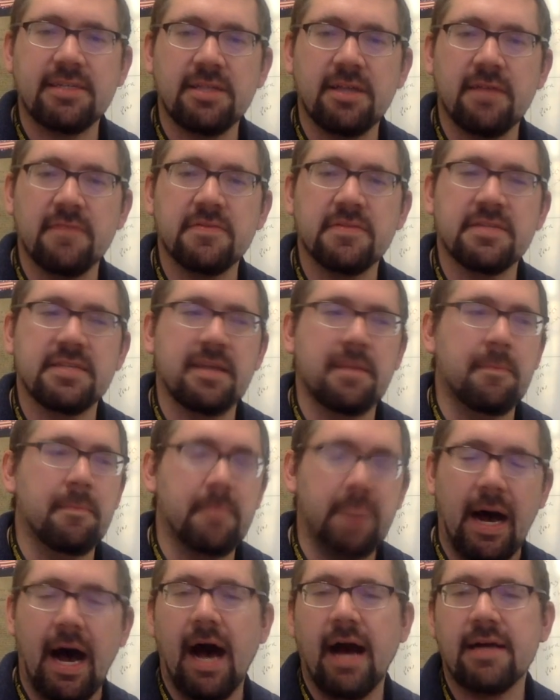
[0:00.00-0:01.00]
gloves and said,
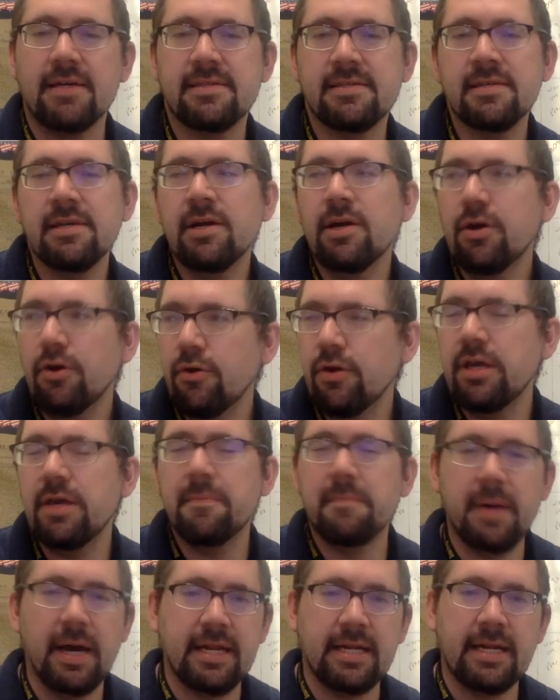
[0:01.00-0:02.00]
box. Who are you
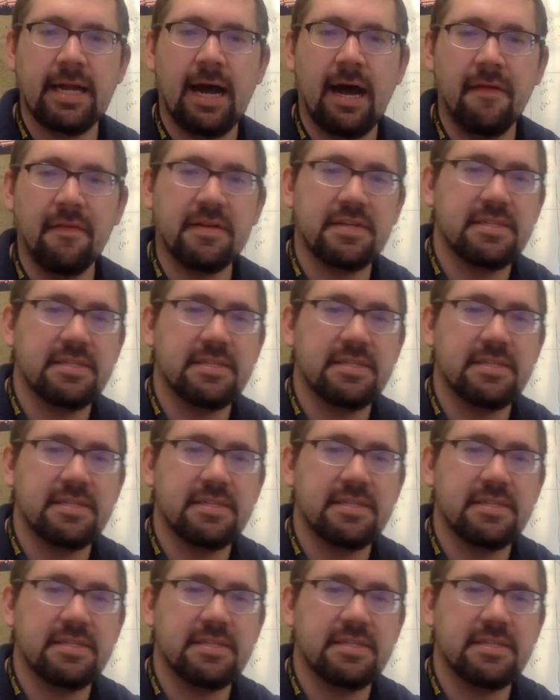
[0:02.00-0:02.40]
betting on, the